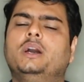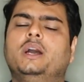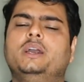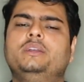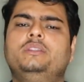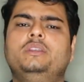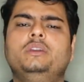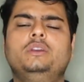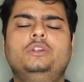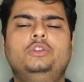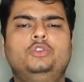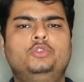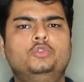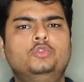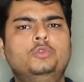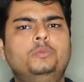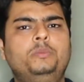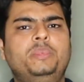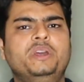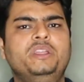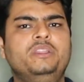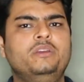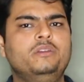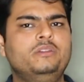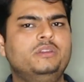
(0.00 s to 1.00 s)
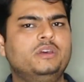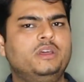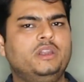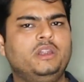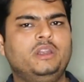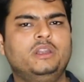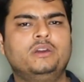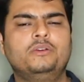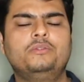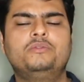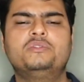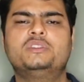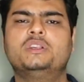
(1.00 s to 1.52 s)
I think two pages are
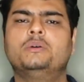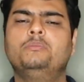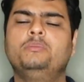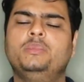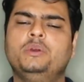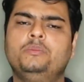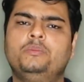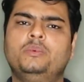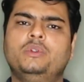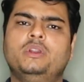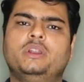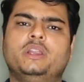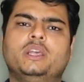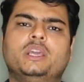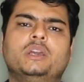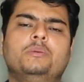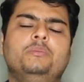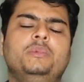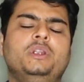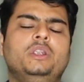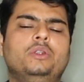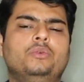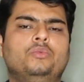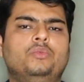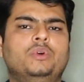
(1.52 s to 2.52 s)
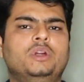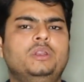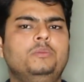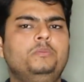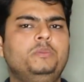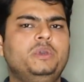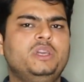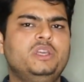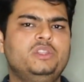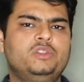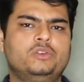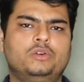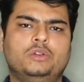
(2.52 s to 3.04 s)
enough. Some people recommend one
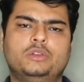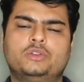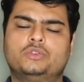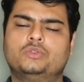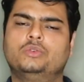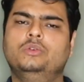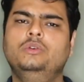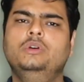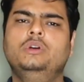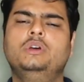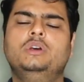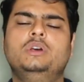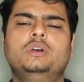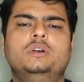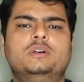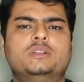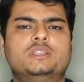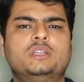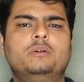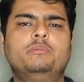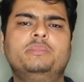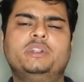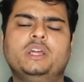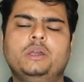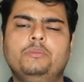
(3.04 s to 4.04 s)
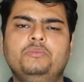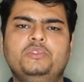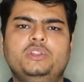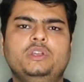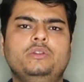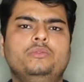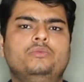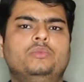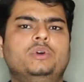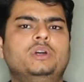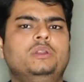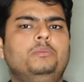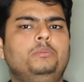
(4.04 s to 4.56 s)
page also. Sometimes
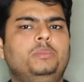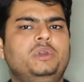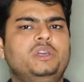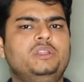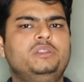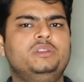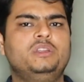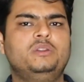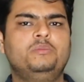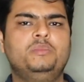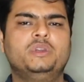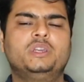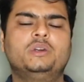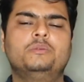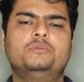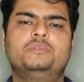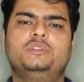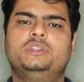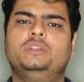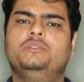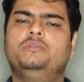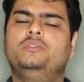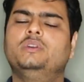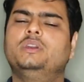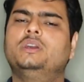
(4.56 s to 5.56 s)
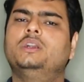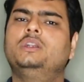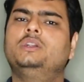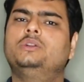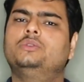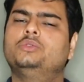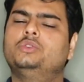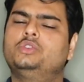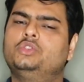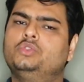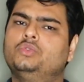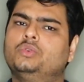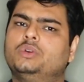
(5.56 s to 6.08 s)
in one page it becomes difficult
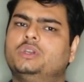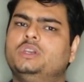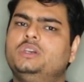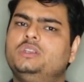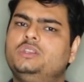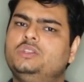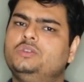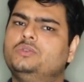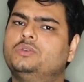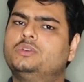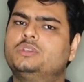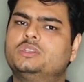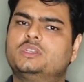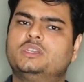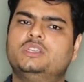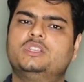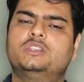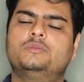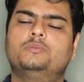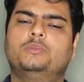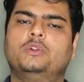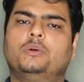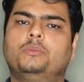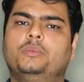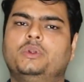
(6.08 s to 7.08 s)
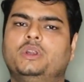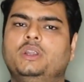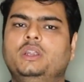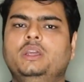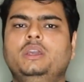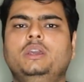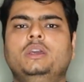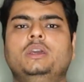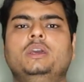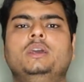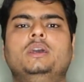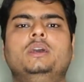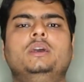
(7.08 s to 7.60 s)
to showcase your skills
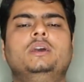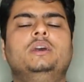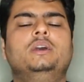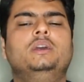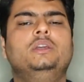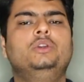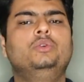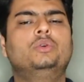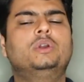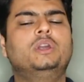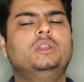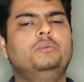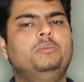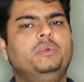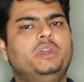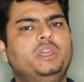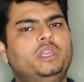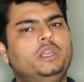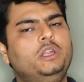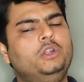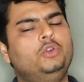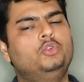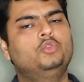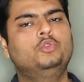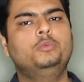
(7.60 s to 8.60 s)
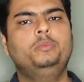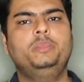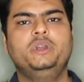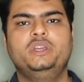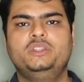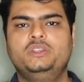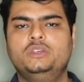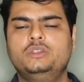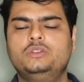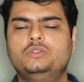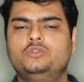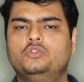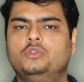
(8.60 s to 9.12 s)
properly. You can make it two
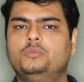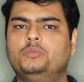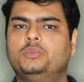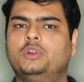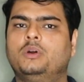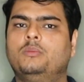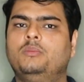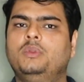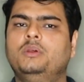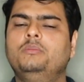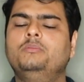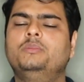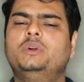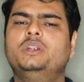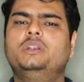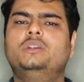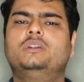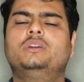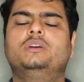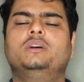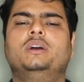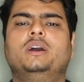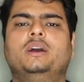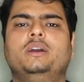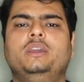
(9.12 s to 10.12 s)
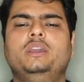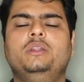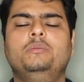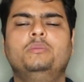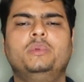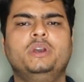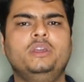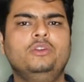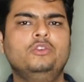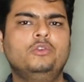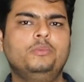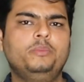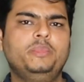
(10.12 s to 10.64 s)
pages, no problem, but in
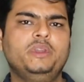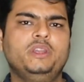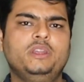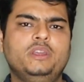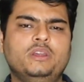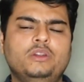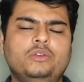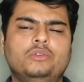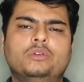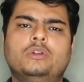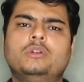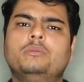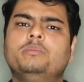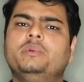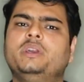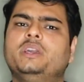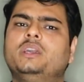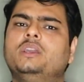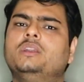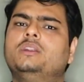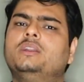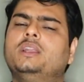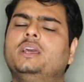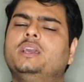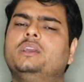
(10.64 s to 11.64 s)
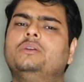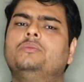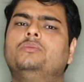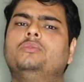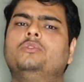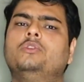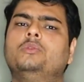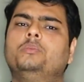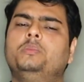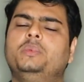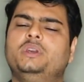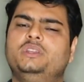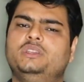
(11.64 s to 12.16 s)
my opinion don't make it like
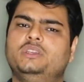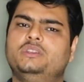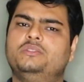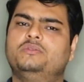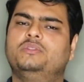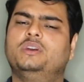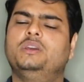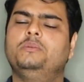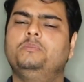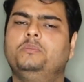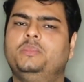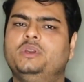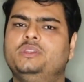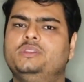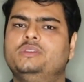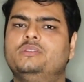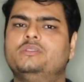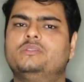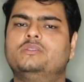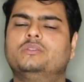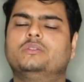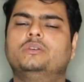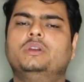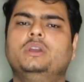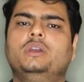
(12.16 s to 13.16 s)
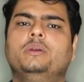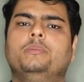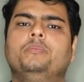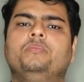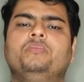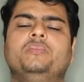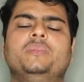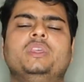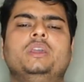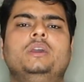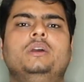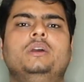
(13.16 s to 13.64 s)
four pages five pages okay